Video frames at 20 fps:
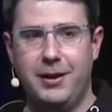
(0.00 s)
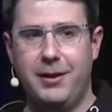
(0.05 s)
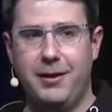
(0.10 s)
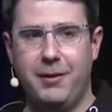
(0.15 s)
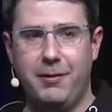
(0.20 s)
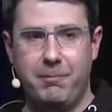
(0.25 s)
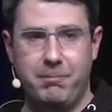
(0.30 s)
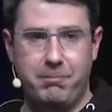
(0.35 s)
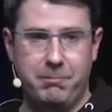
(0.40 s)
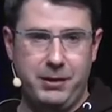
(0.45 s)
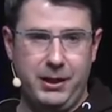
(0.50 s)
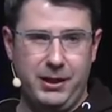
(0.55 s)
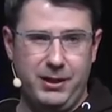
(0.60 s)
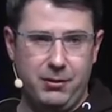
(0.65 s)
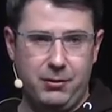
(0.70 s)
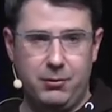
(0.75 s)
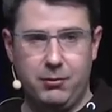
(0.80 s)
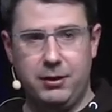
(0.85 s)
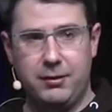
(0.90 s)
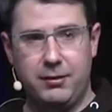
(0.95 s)
Um,
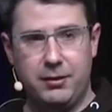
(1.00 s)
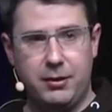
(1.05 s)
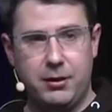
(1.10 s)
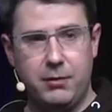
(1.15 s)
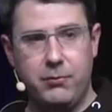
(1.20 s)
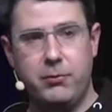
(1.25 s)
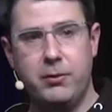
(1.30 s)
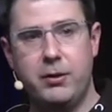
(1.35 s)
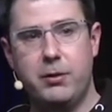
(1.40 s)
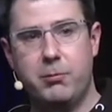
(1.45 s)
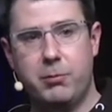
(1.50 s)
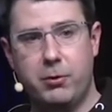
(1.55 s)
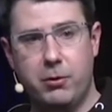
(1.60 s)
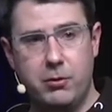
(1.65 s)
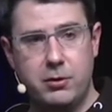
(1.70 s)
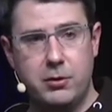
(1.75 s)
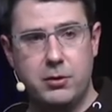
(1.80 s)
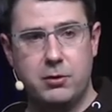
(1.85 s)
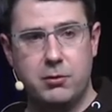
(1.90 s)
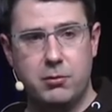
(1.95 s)
so it's a different
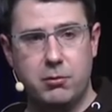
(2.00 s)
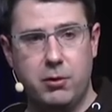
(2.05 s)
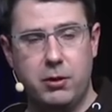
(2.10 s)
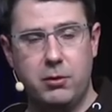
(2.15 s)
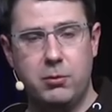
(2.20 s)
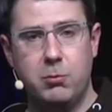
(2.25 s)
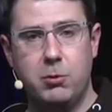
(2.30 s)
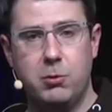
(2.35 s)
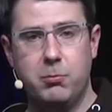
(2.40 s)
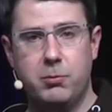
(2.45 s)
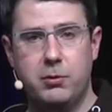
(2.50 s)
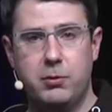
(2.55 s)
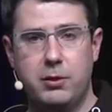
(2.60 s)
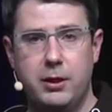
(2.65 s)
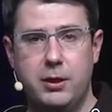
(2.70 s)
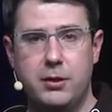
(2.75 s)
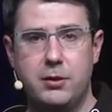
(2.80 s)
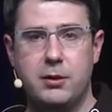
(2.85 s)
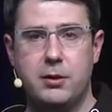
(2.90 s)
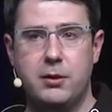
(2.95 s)
approach to quantum
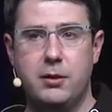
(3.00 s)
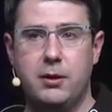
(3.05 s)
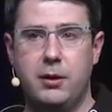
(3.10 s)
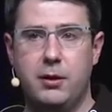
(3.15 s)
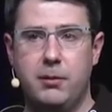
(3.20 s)
computation.